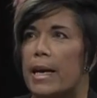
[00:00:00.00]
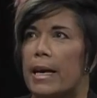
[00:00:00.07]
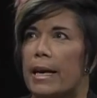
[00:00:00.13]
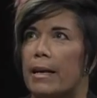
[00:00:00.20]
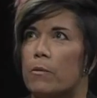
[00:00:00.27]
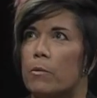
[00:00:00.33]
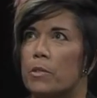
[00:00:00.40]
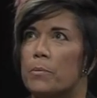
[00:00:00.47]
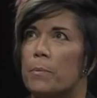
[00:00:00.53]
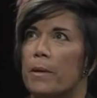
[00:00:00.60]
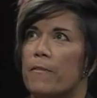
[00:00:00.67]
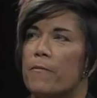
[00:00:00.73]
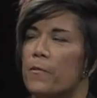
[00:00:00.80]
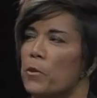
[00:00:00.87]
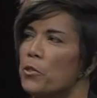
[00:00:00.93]
It was my
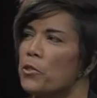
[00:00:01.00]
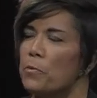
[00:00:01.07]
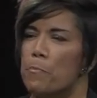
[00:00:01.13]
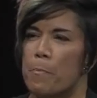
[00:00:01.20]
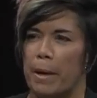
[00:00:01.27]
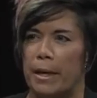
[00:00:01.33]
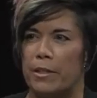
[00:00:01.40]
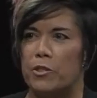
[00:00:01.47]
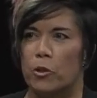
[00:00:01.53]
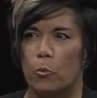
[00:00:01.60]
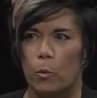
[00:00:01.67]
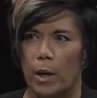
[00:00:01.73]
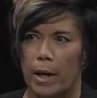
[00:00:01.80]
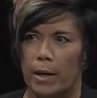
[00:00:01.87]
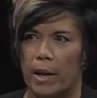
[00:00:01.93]
first major
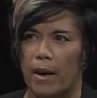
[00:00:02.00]
one.